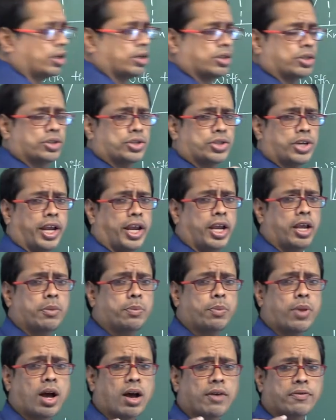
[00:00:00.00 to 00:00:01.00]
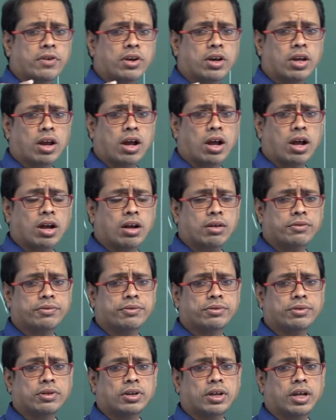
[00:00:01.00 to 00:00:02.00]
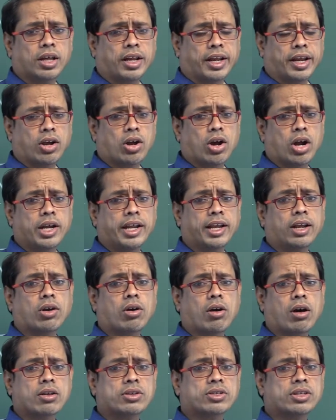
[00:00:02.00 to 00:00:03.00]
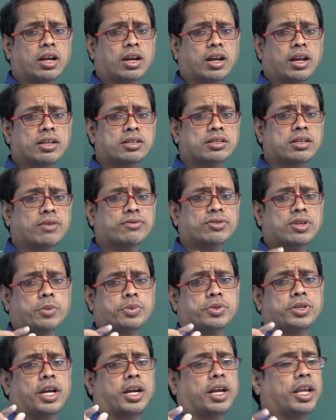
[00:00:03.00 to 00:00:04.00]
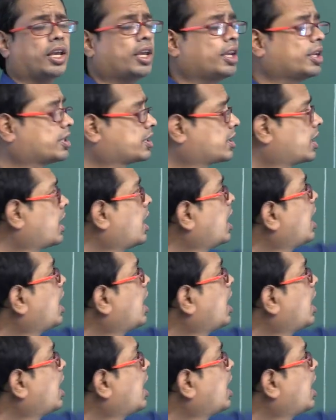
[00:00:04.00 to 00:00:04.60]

Shape of graph regarding concentration of substrate is